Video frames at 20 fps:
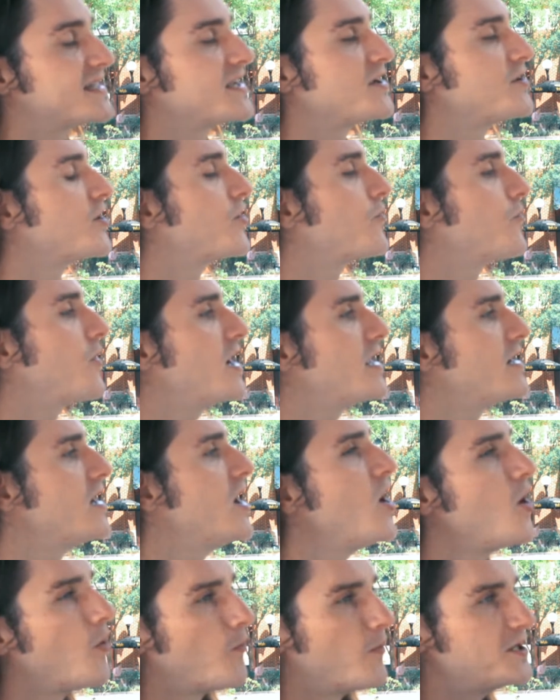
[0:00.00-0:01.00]
that, you know what?
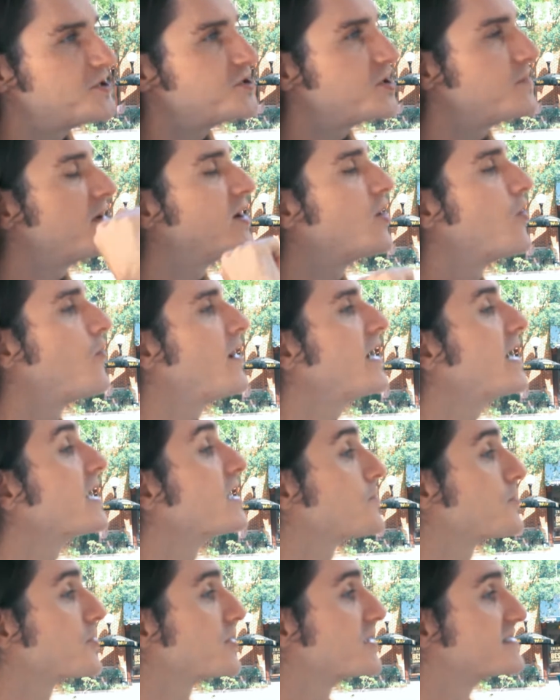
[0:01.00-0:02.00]
We should be going
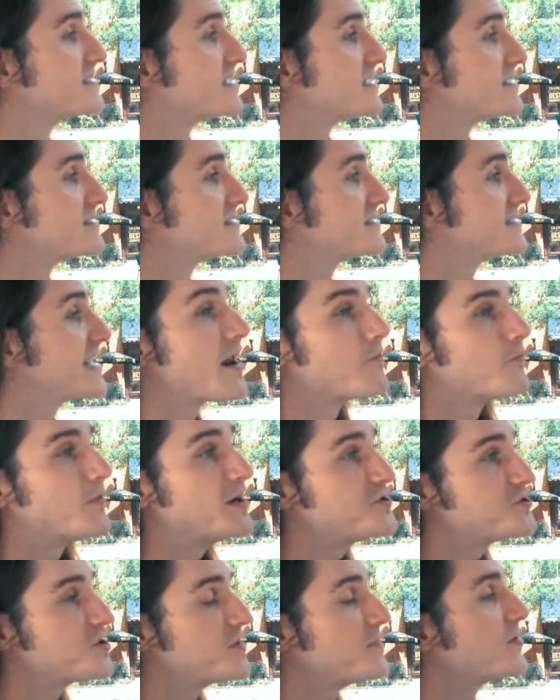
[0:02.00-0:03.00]
into prisons and we
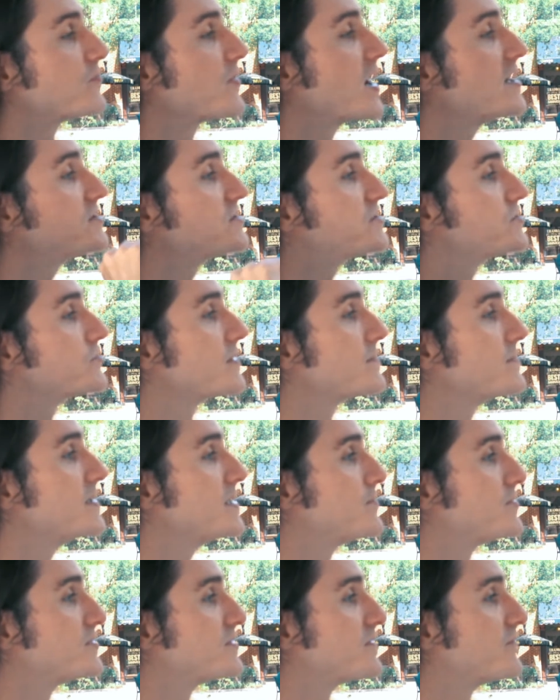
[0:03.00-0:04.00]
should be registering
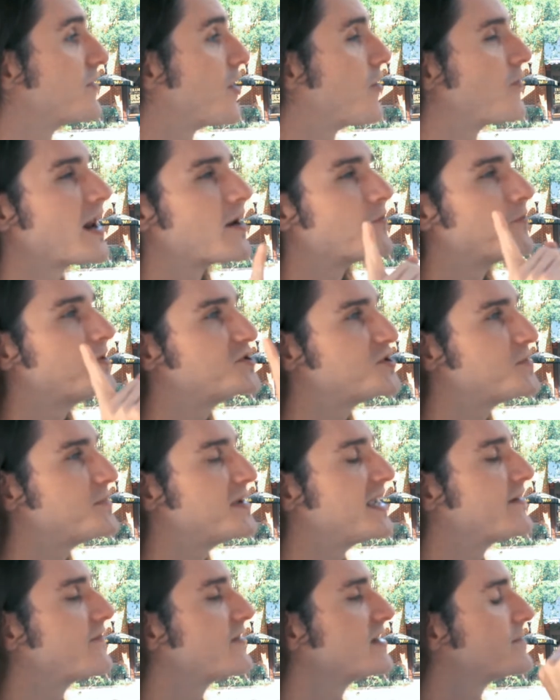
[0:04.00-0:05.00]
people to vote and we should be
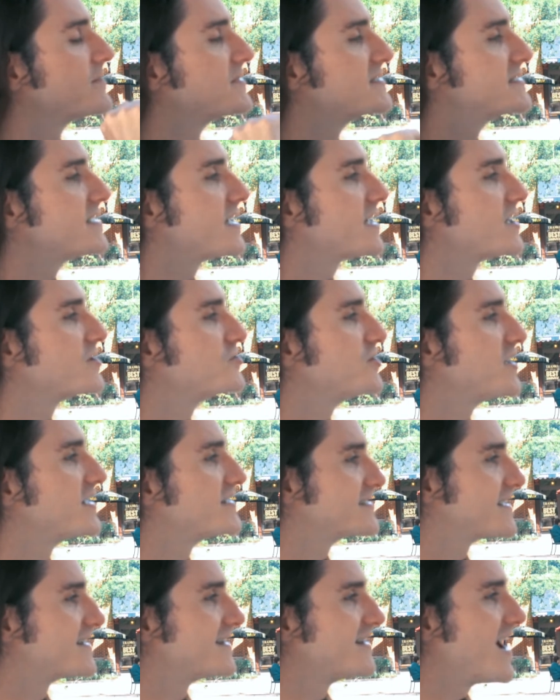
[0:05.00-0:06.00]
giving them a second
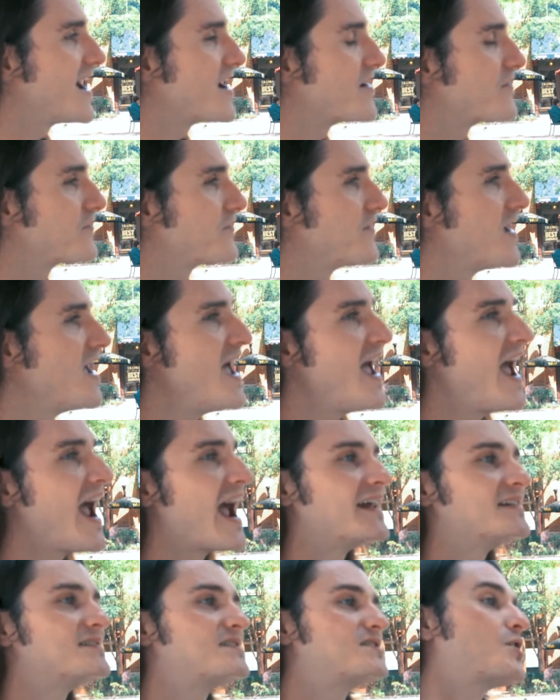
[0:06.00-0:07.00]
chance at life.
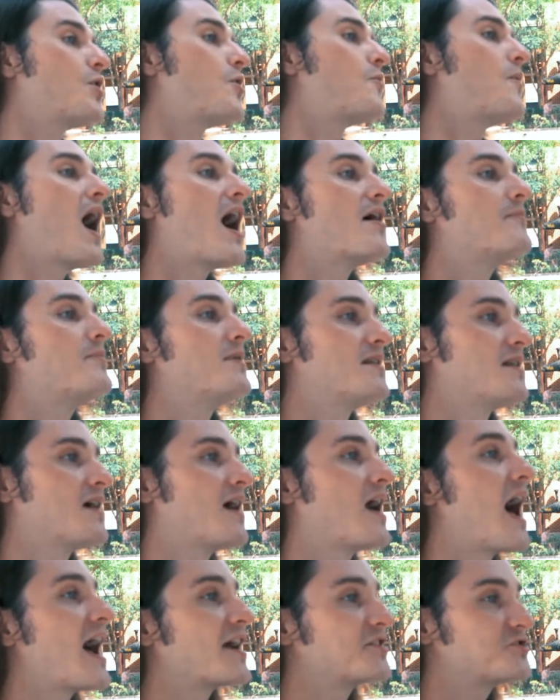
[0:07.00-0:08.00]
And so I've been
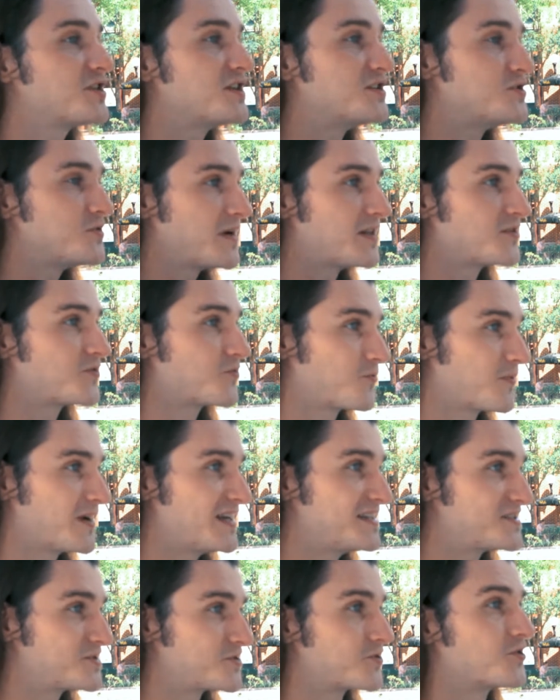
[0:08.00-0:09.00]
actually doing the
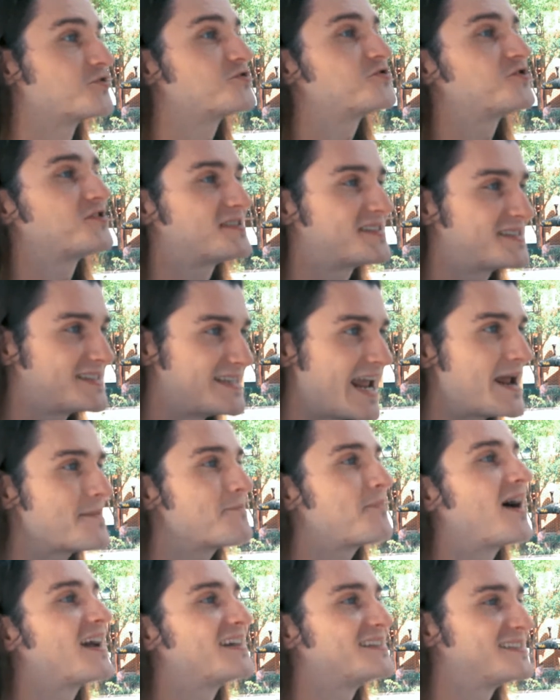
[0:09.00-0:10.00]
research
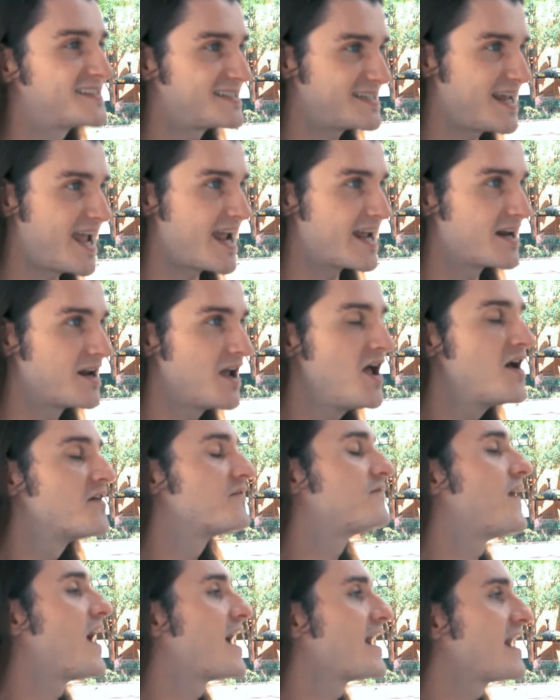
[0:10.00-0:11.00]
state by state,
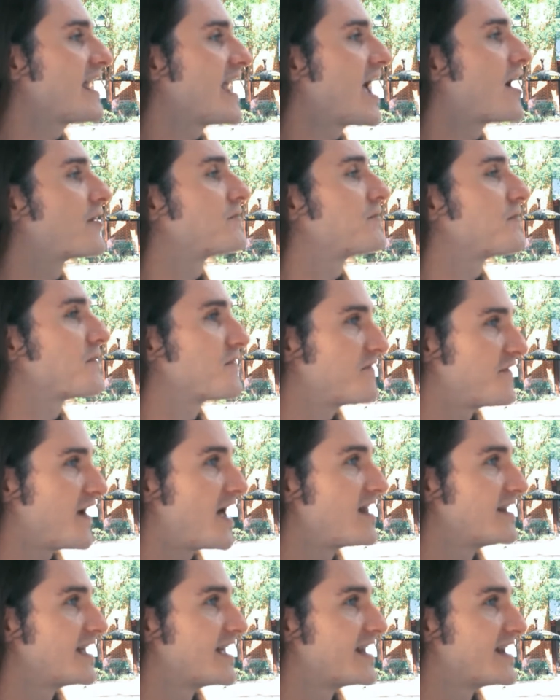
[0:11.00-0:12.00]
finding out if a
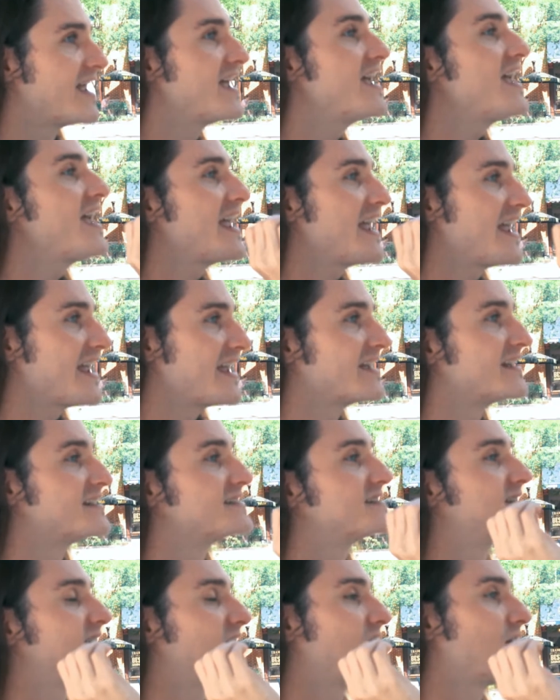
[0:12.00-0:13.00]
felon
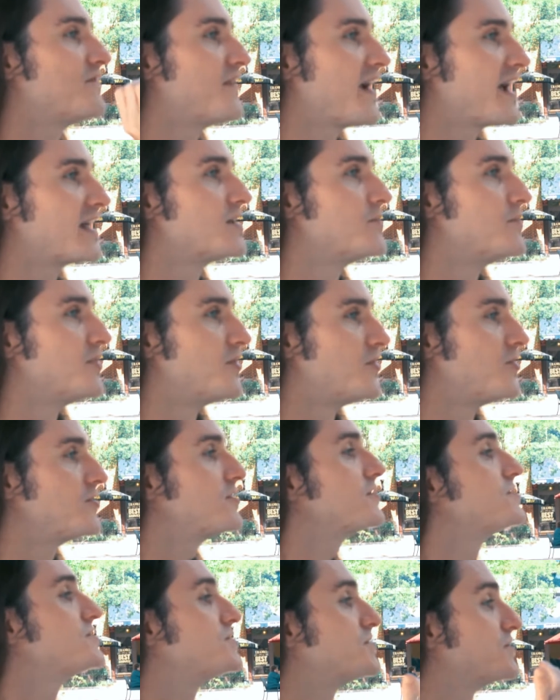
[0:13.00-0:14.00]
is
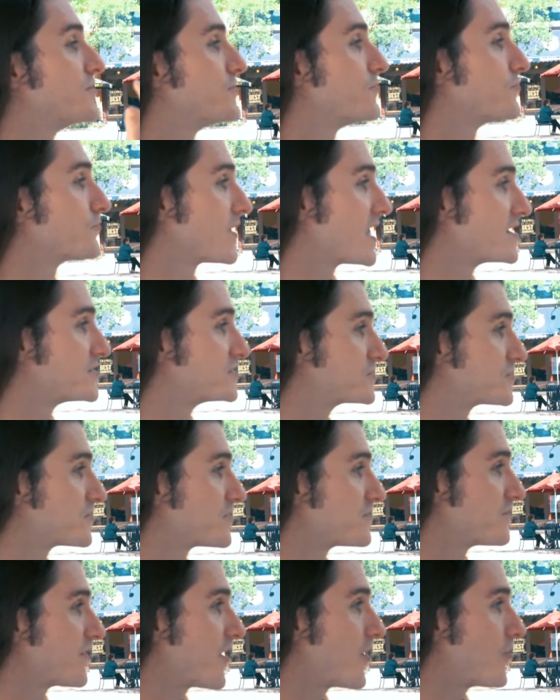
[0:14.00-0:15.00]
available to register
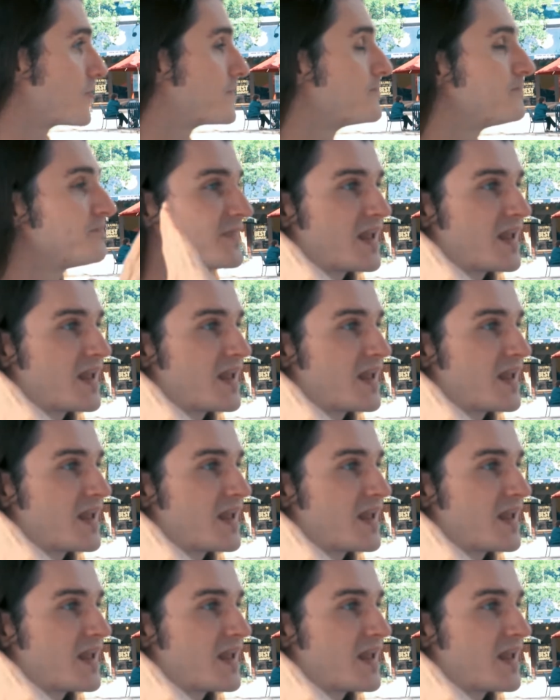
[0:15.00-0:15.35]
to vote.